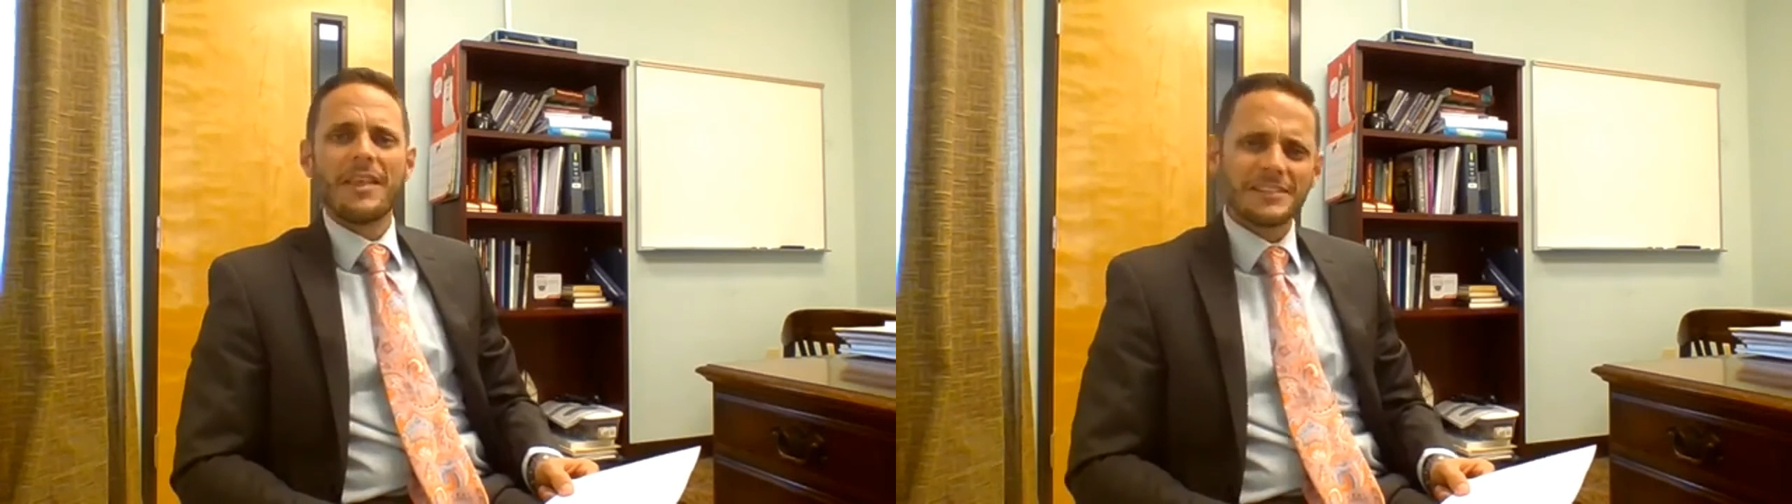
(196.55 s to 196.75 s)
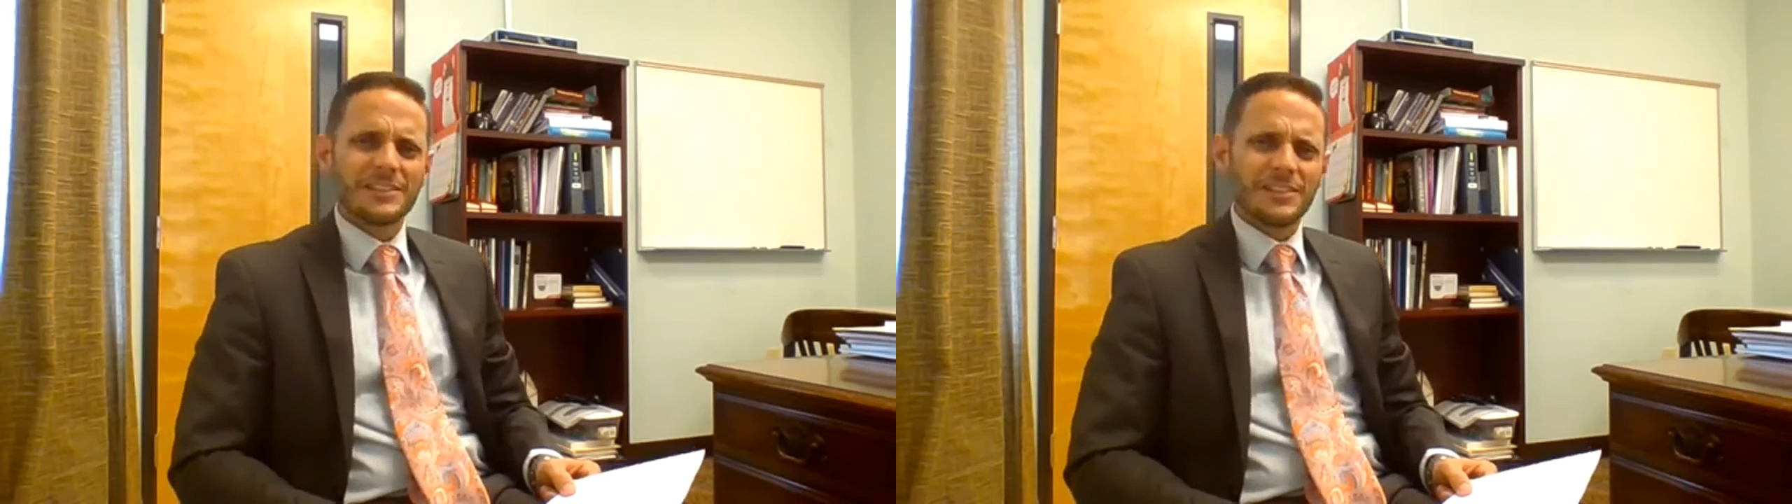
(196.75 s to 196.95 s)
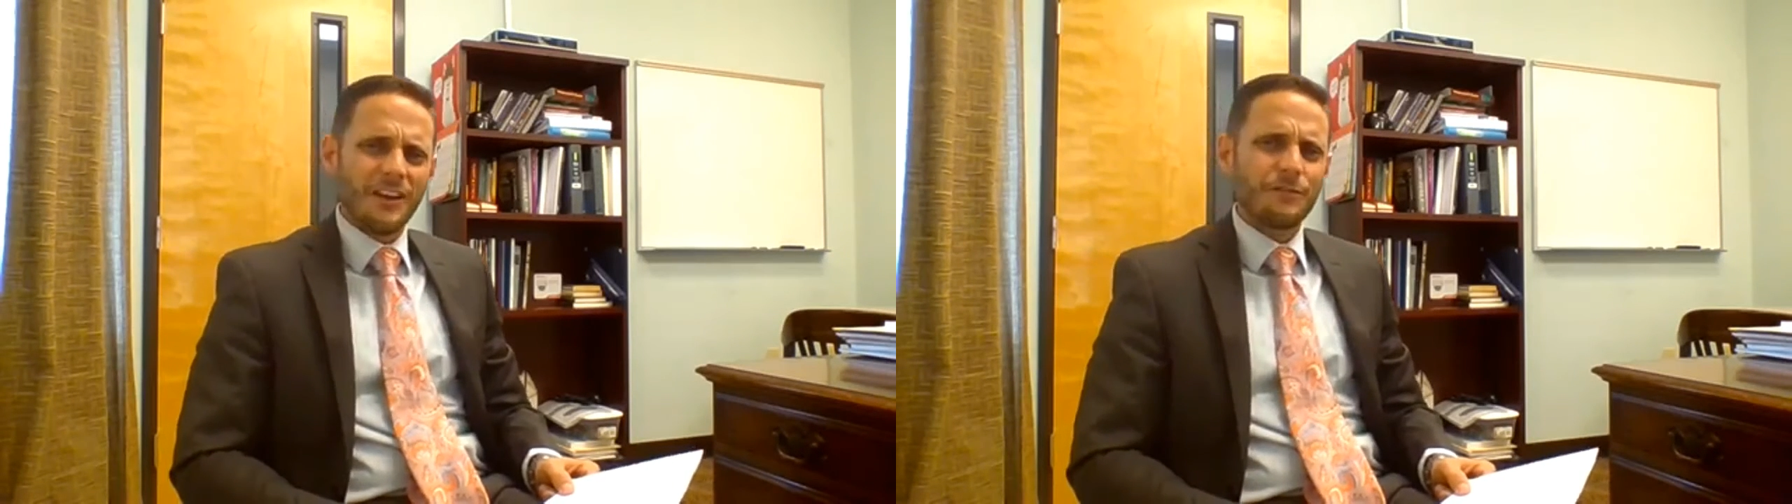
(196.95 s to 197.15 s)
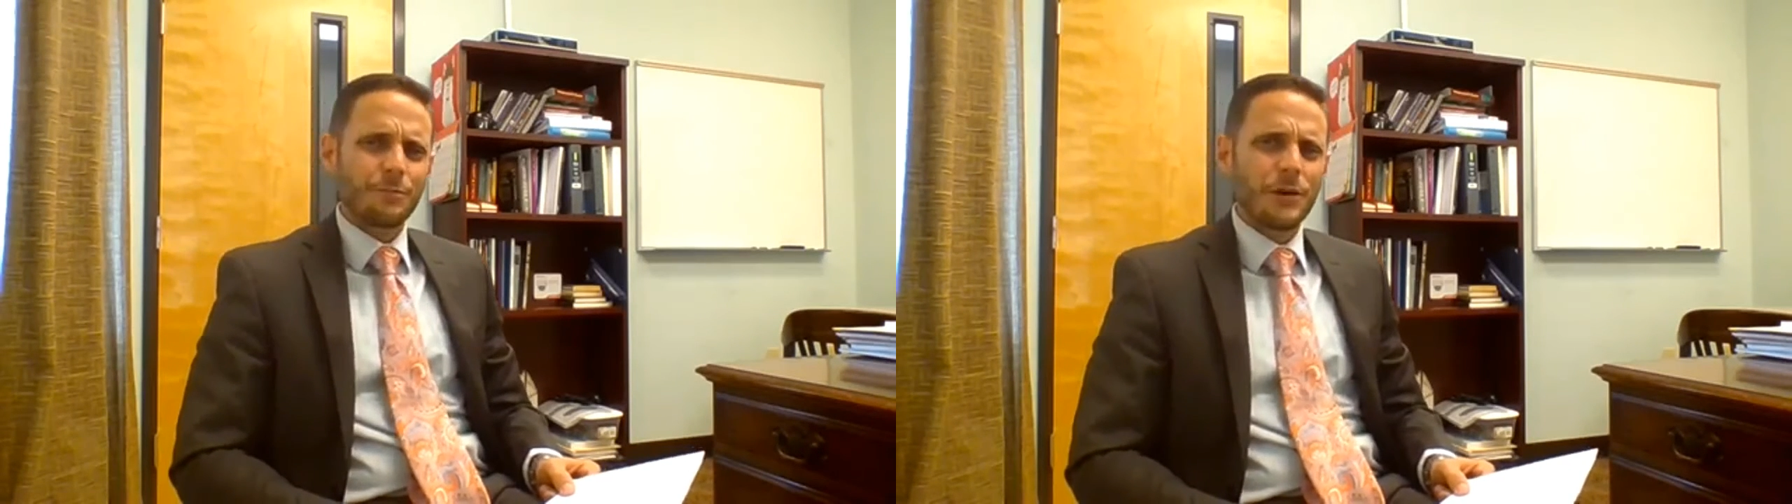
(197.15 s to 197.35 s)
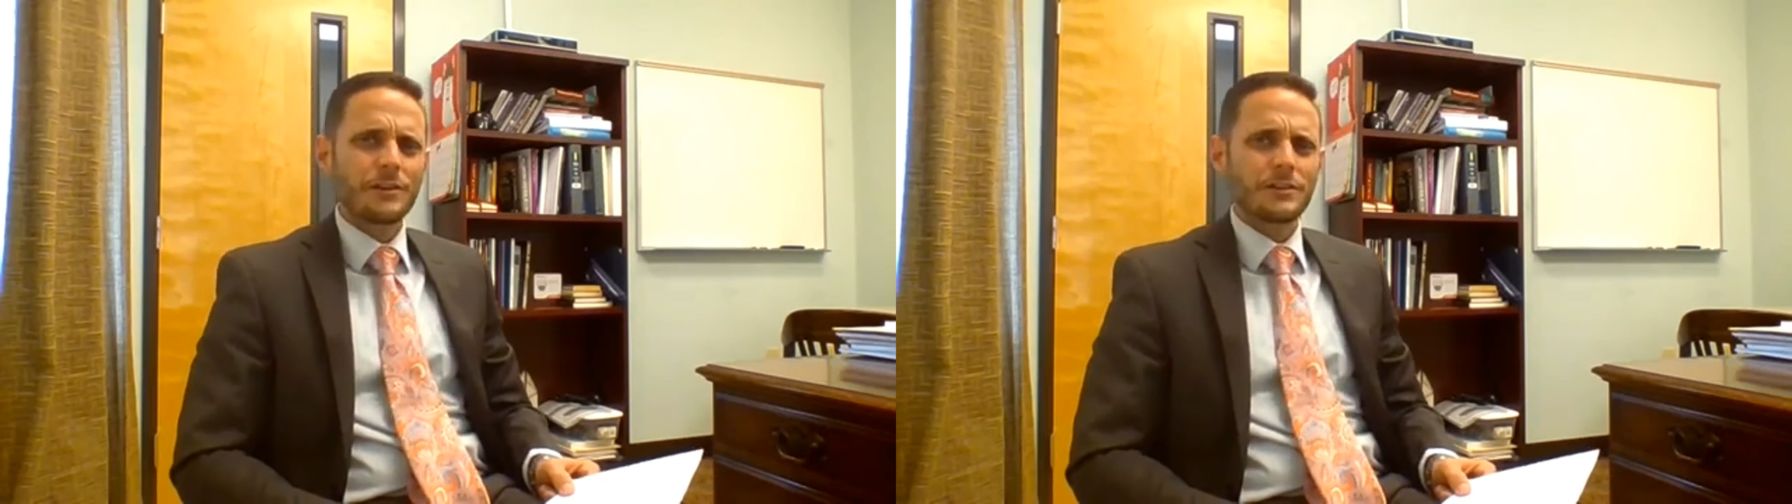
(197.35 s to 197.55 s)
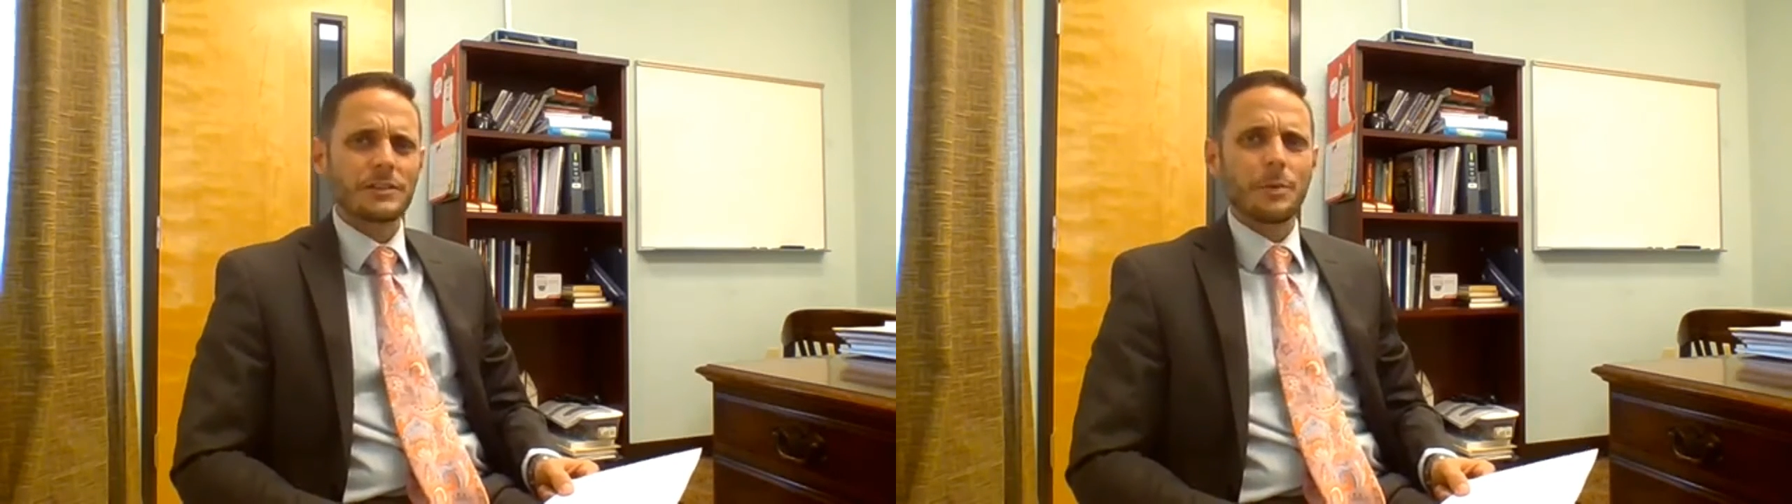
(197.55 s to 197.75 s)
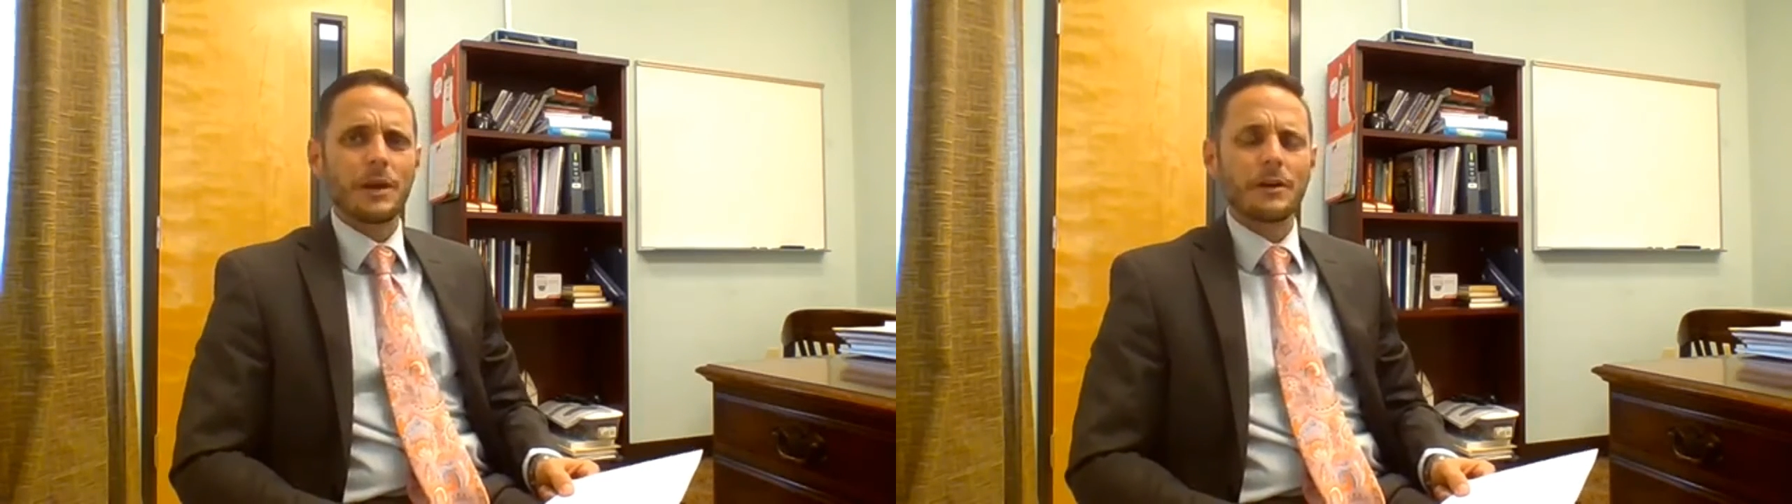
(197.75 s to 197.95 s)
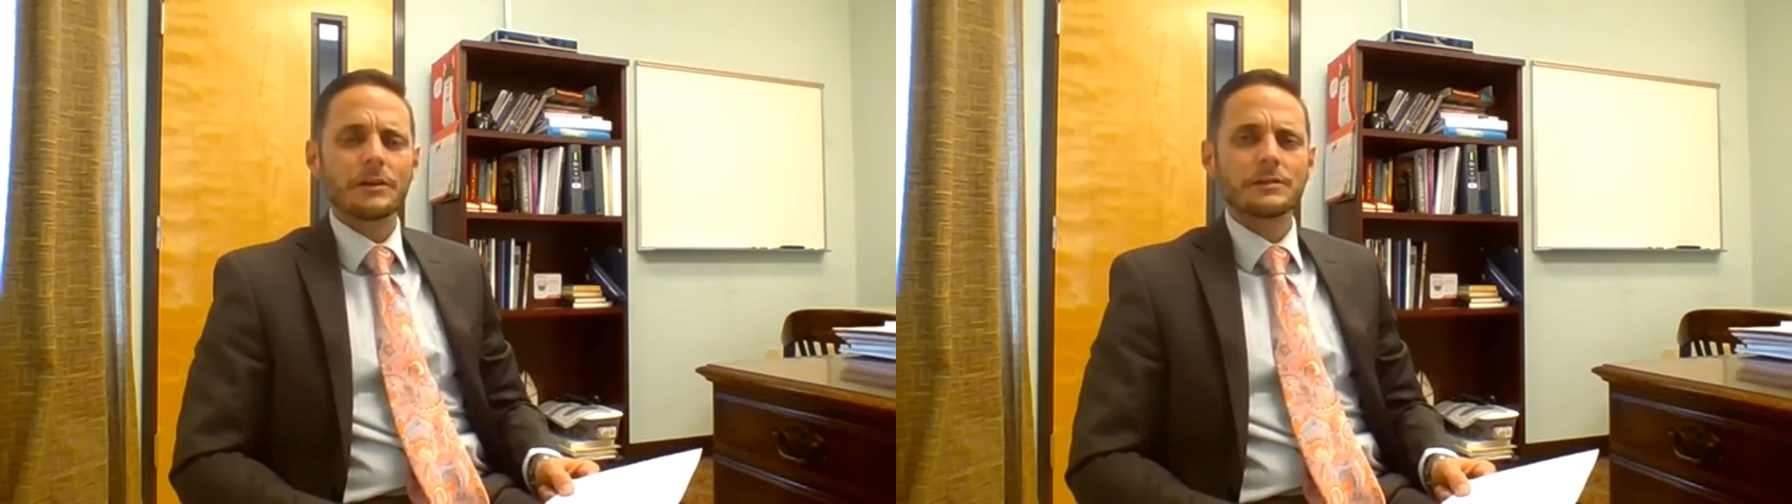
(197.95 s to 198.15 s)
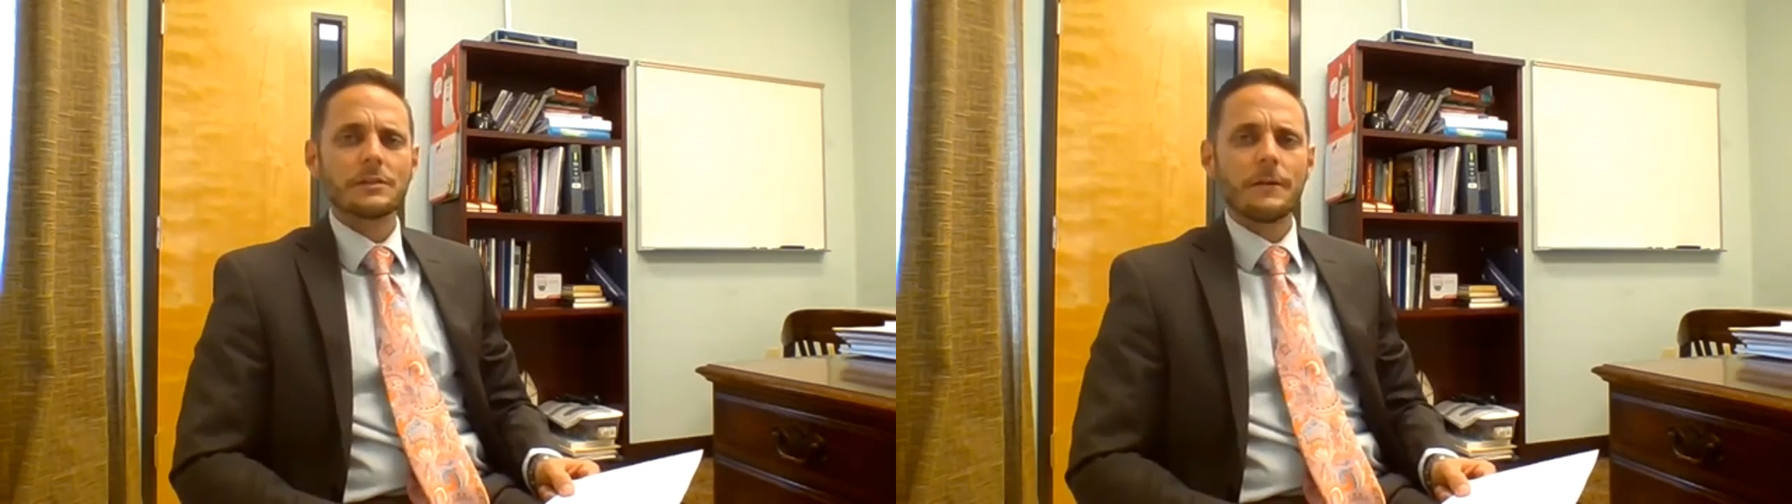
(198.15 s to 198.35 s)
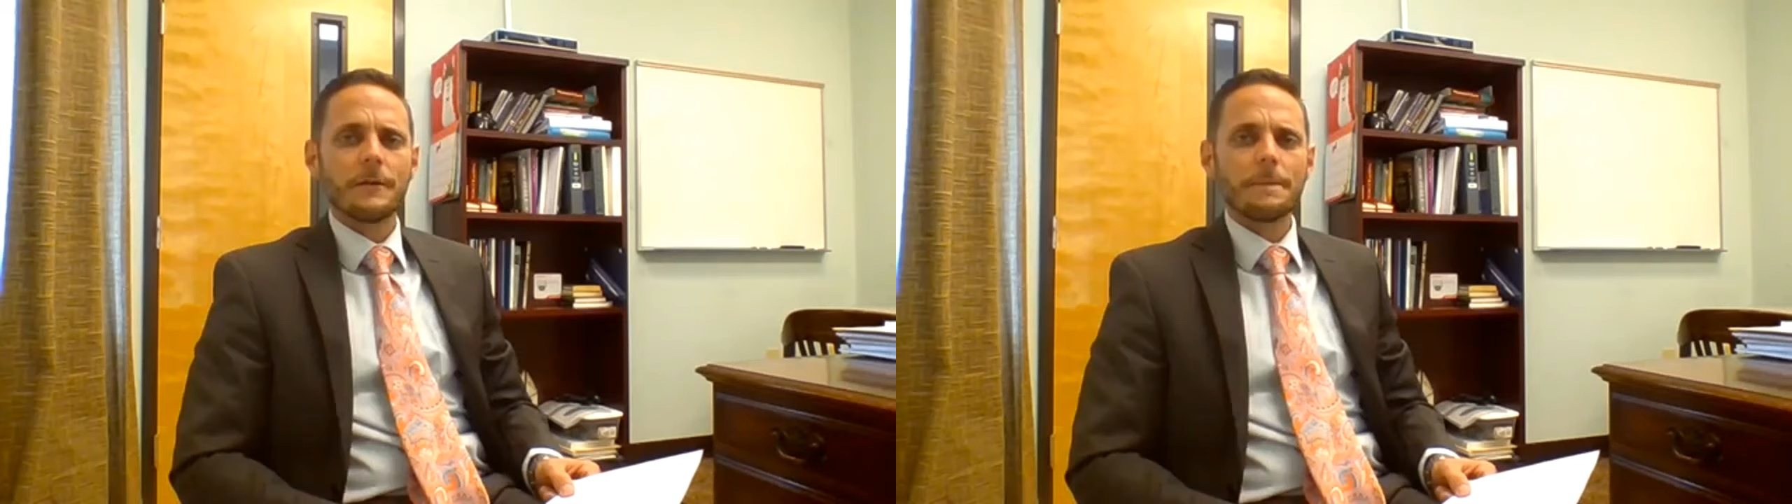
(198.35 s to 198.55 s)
That's a tough prayer as a parent,